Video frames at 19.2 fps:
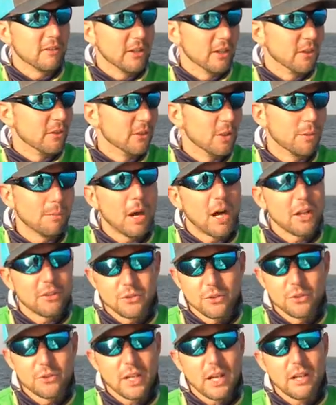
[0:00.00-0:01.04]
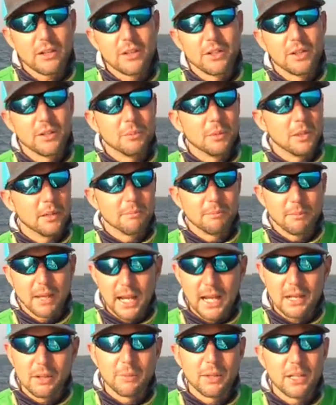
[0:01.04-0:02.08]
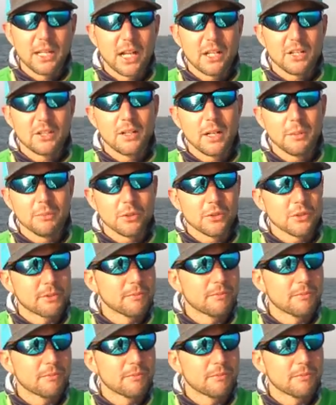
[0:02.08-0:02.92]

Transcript: Hell, no monsters out here, but man, did we catch numbers.